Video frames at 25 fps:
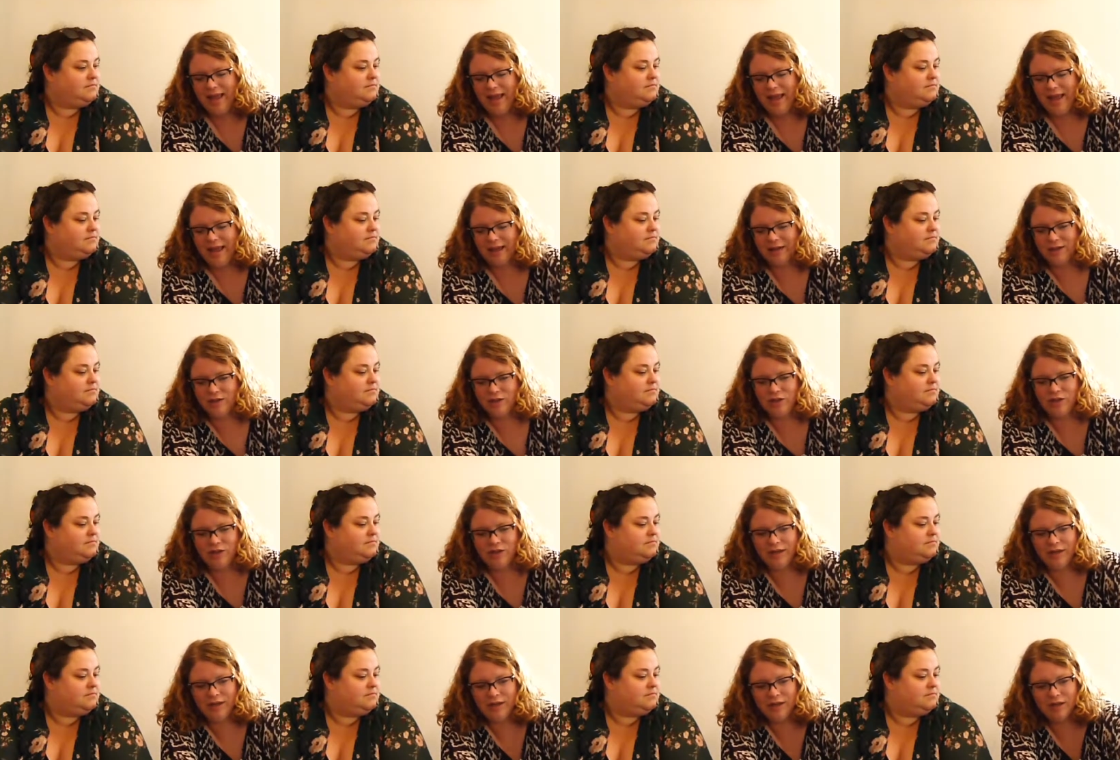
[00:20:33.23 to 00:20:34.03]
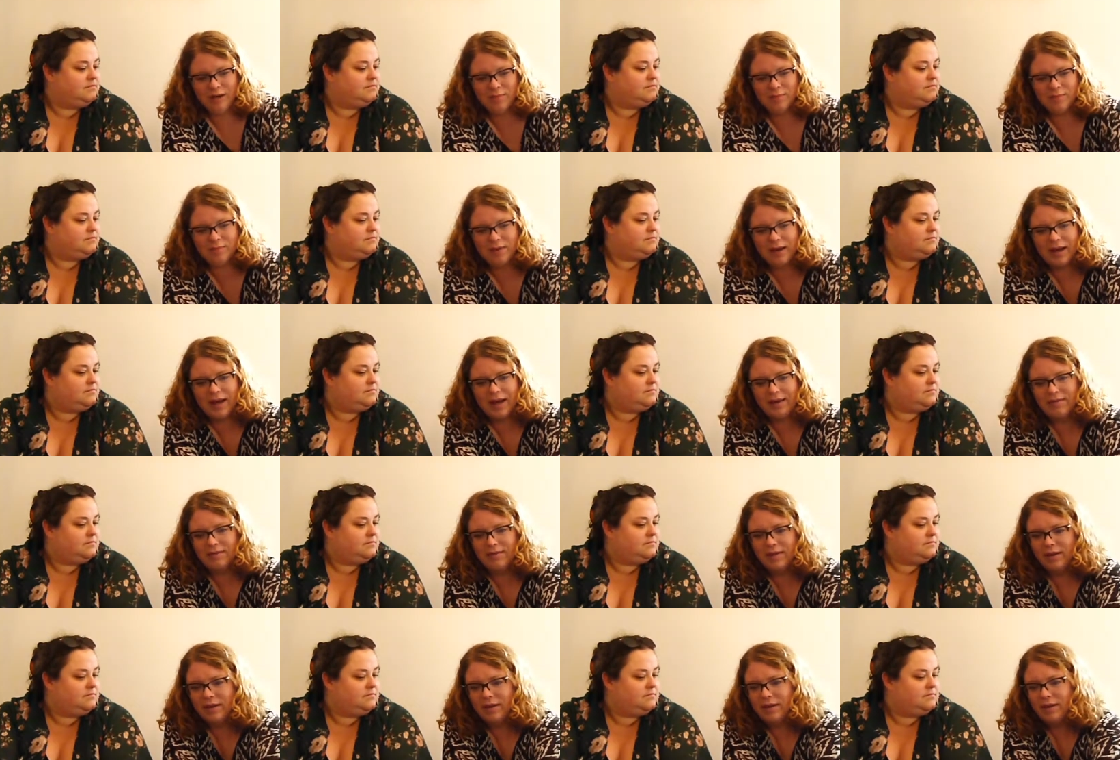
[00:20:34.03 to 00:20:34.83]
Speaker 1: And she ended up
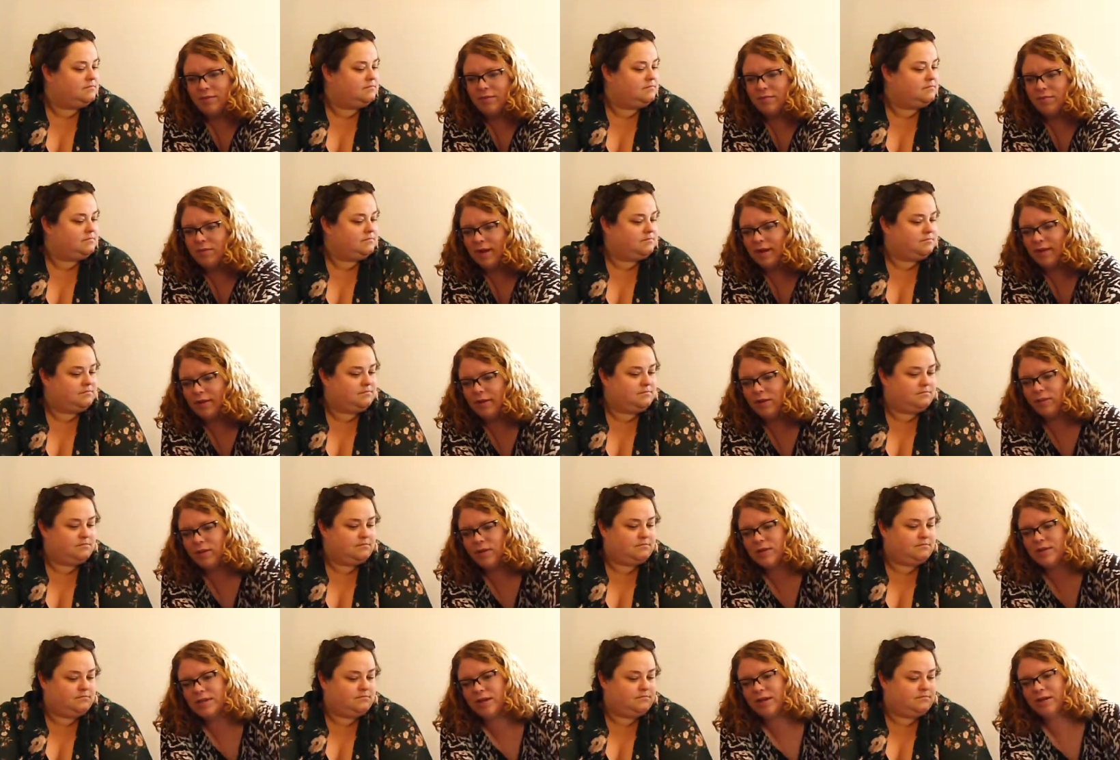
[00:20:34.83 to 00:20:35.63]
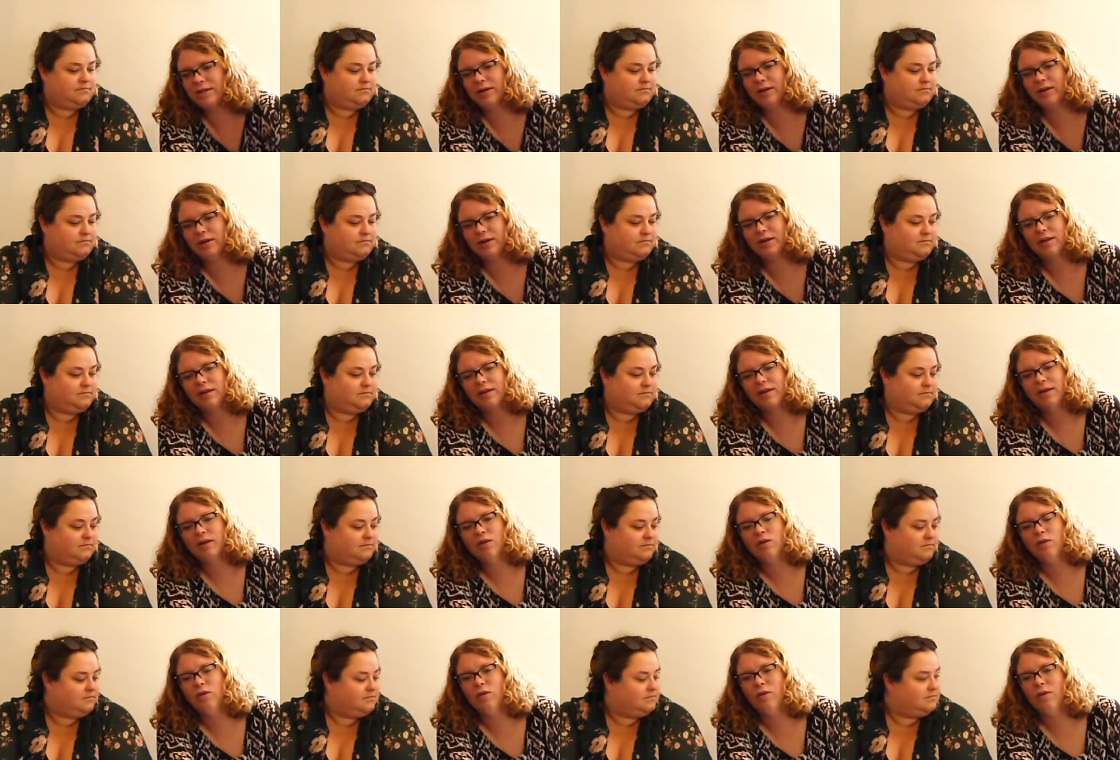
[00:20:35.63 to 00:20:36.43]
having a friend that works down there
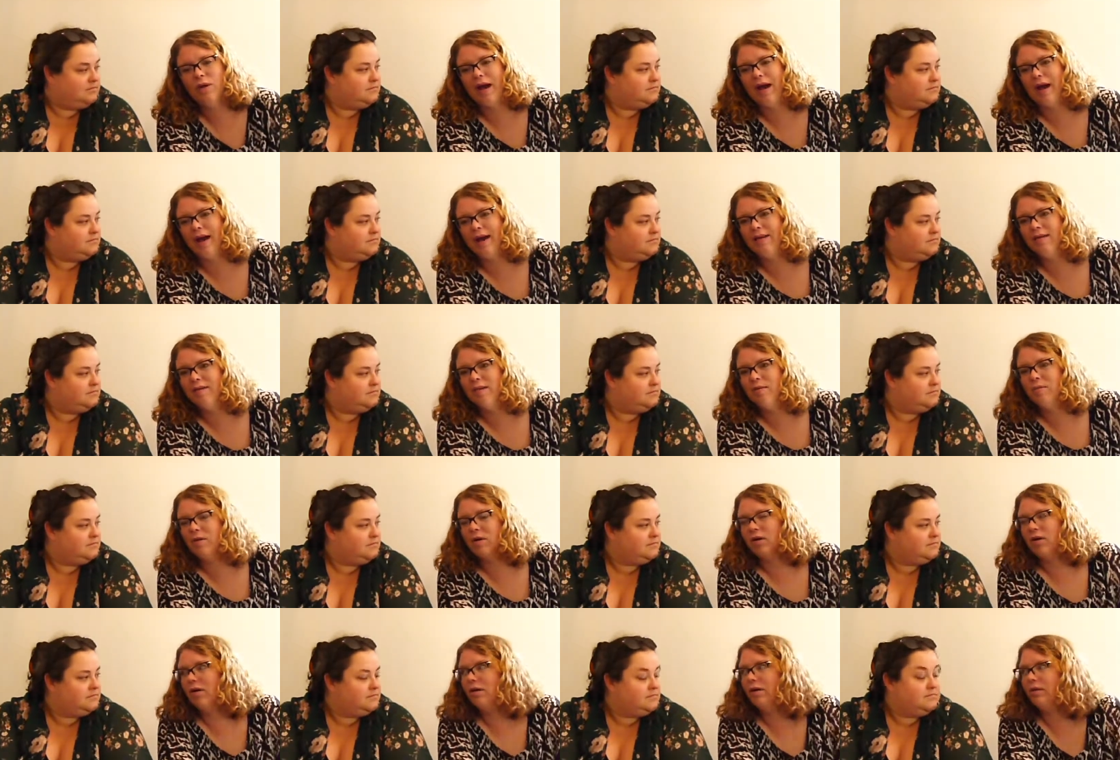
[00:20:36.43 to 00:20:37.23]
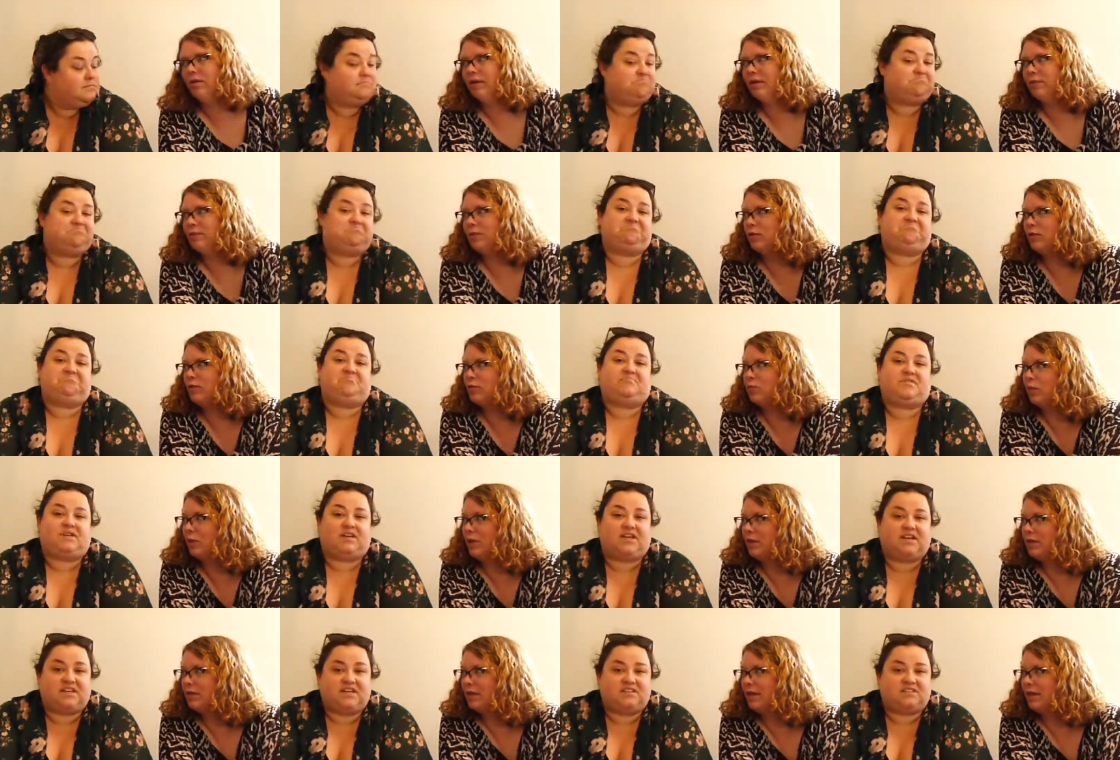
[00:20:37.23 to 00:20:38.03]
who had them all and was
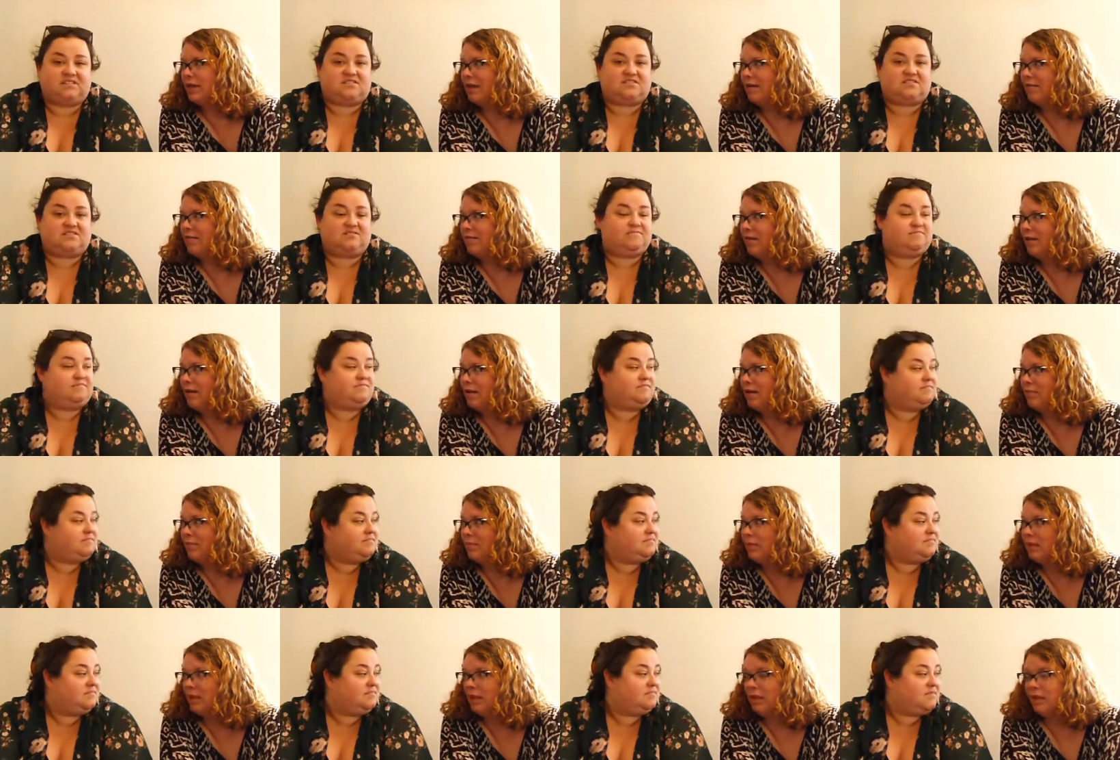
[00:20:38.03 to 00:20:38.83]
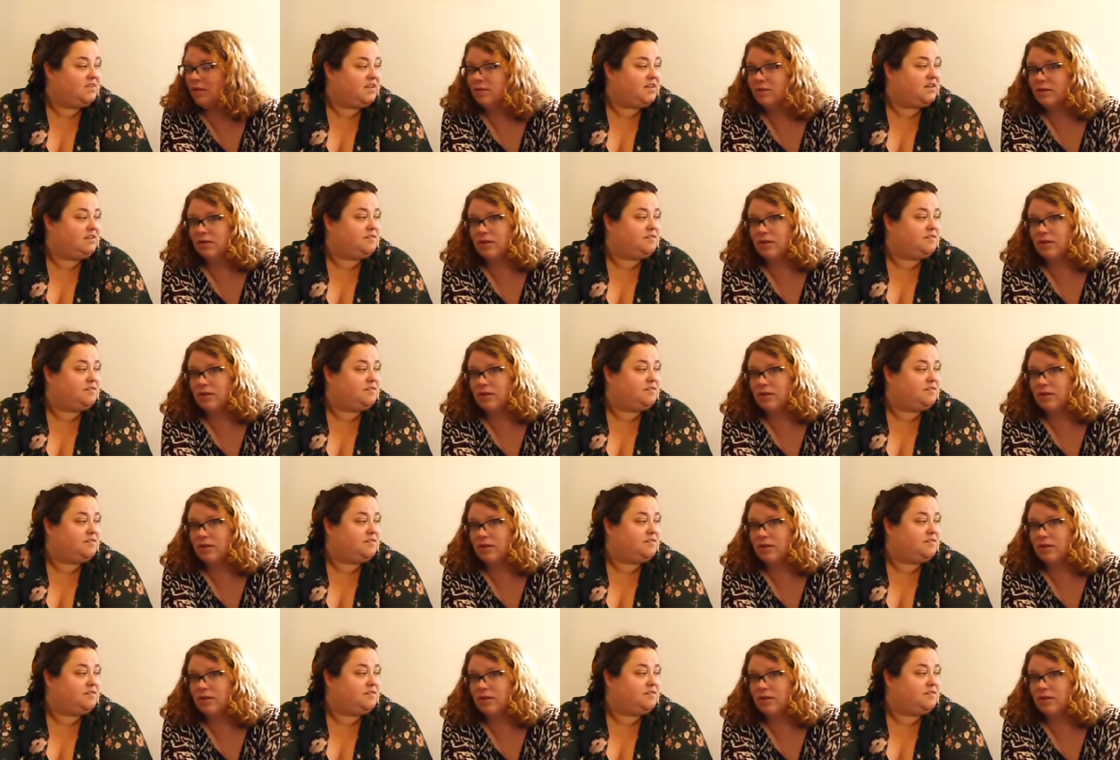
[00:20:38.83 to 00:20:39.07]
willing nice. to give them yeah.